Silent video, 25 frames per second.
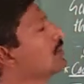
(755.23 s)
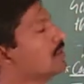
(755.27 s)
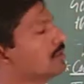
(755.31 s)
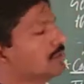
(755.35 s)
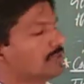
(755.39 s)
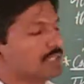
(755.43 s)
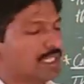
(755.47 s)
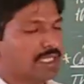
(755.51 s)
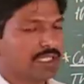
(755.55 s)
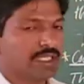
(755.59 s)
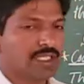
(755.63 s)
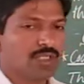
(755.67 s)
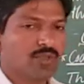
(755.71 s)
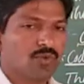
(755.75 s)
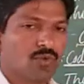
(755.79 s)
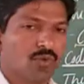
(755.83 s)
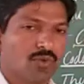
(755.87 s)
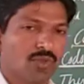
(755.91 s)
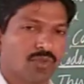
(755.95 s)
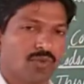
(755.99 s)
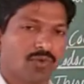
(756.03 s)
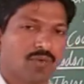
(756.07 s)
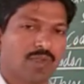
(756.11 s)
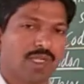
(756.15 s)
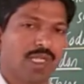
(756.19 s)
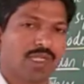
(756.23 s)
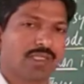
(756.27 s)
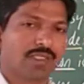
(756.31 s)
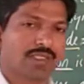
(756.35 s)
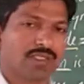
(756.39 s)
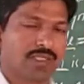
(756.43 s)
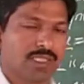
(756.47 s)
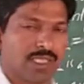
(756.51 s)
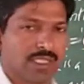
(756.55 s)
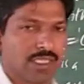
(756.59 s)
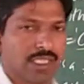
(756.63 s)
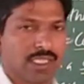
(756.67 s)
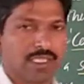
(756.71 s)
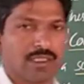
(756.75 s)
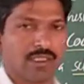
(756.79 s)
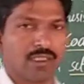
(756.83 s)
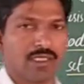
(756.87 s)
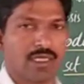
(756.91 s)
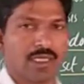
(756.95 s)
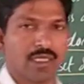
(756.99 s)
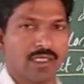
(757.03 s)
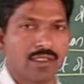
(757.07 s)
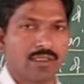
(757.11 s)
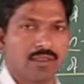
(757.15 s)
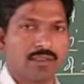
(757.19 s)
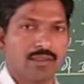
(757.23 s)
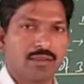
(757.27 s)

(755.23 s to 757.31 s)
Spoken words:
genetic code, we will understand that really.